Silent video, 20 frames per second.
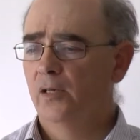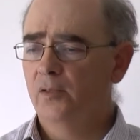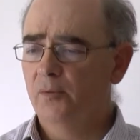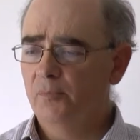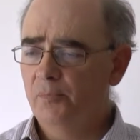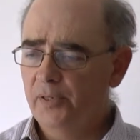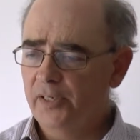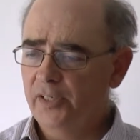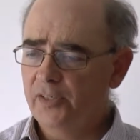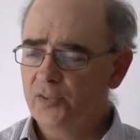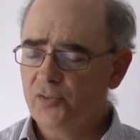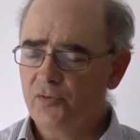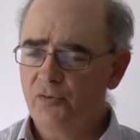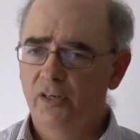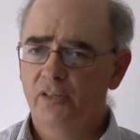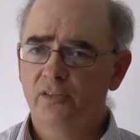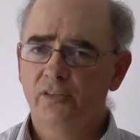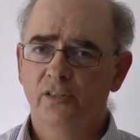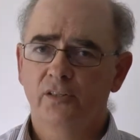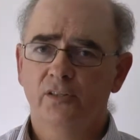The biggest
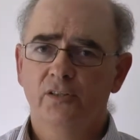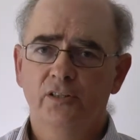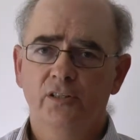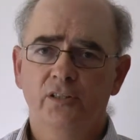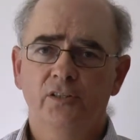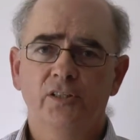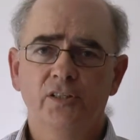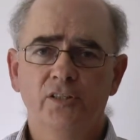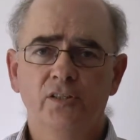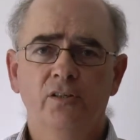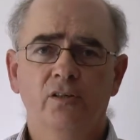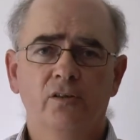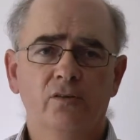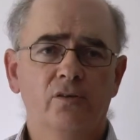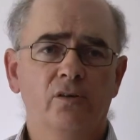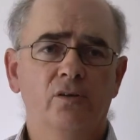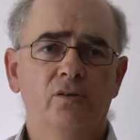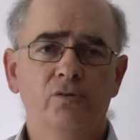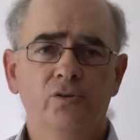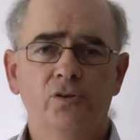threat to the church is
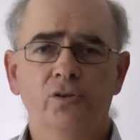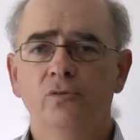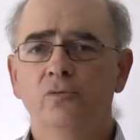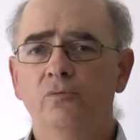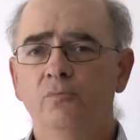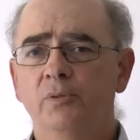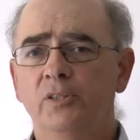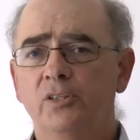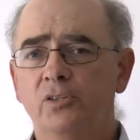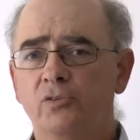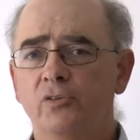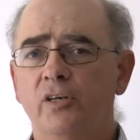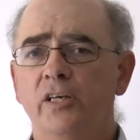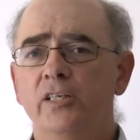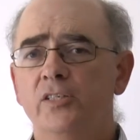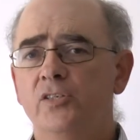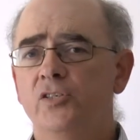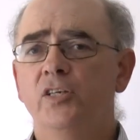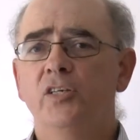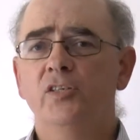not those who
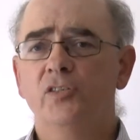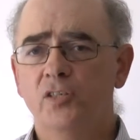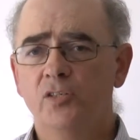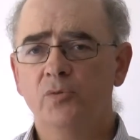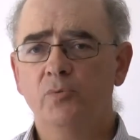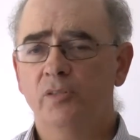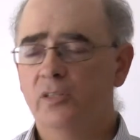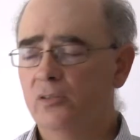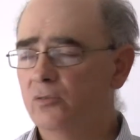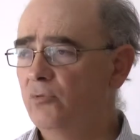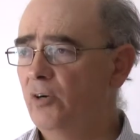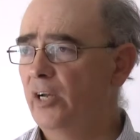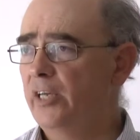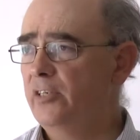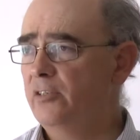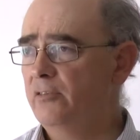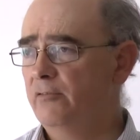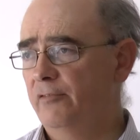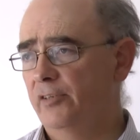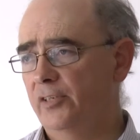betray Jesus with a
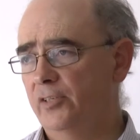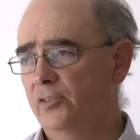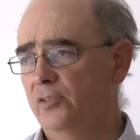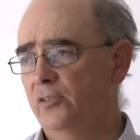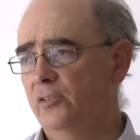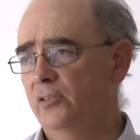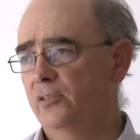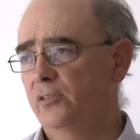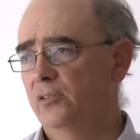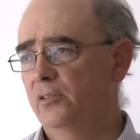raised fist.